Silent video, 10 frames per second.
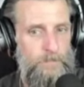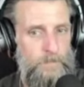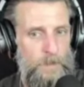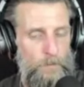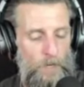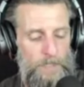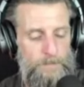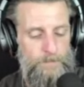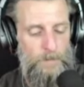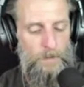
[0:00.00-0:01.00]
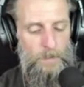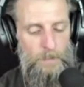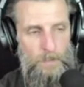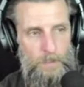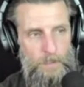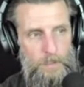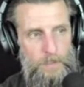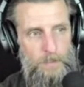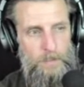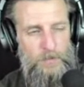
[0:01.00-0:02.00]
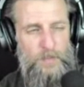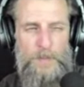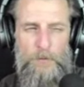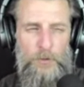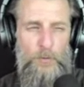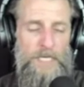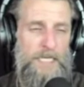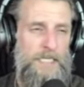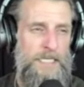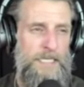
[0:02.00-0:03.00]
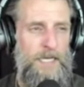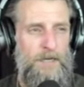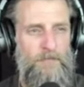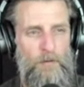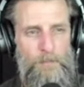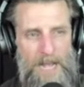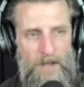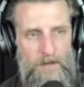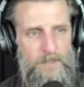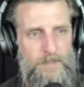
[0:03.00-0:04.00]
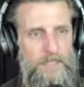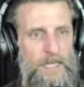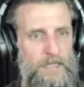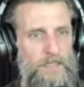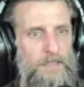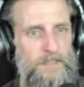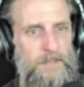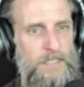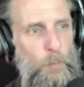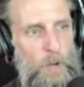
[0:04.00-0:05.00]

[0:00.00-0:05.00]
Right? Spiritual healing for balance and holistic well